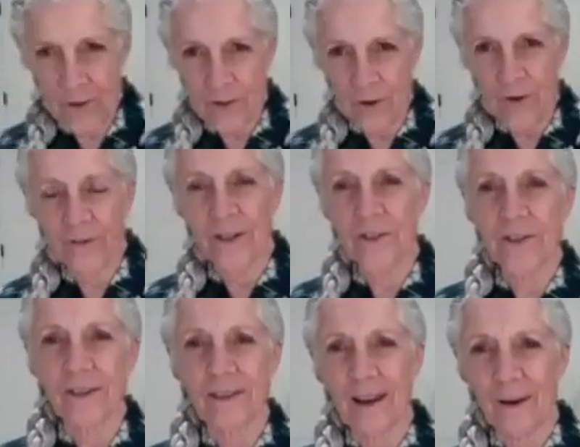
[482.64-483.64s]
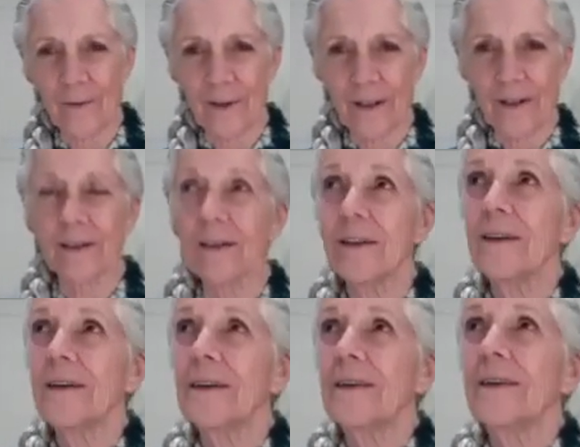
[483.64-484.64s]
softness and how
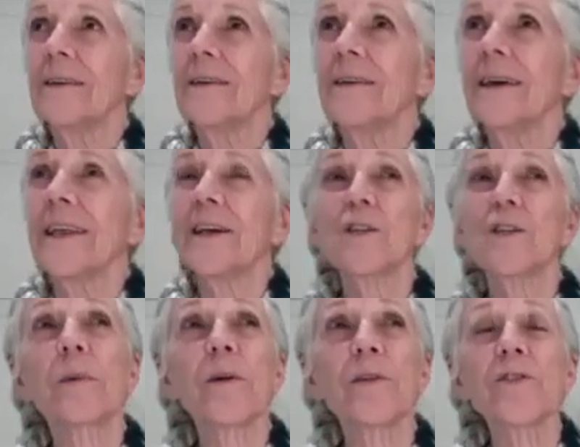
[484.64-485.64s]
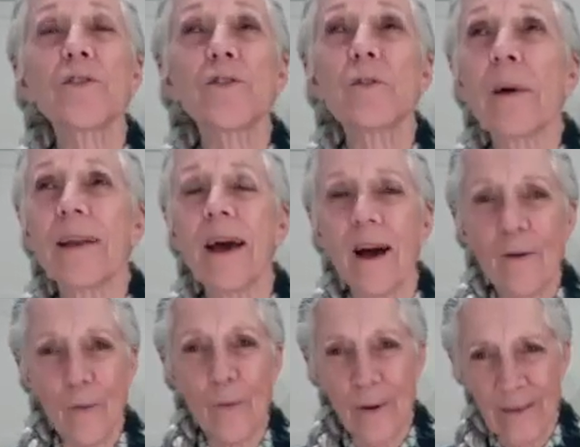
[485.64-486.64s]
any experiences you might
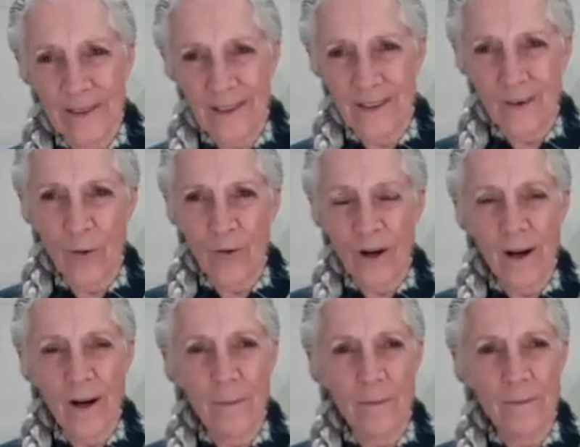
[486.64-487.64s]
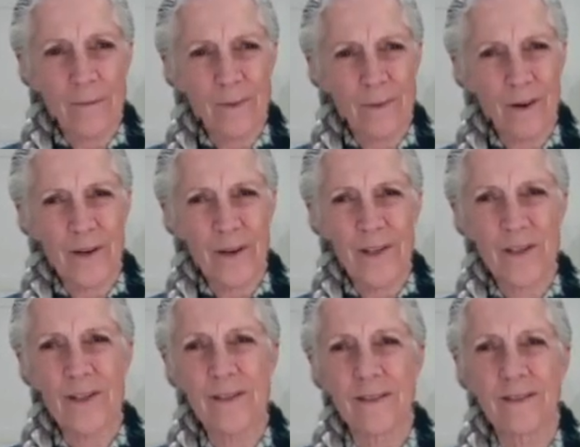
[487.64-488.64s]
have where it did overcome
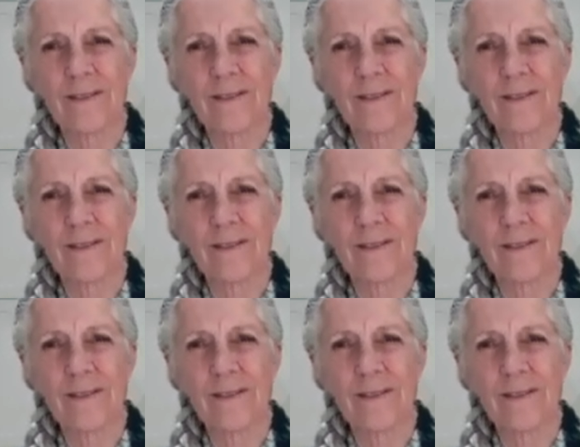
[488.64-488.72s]
hardness?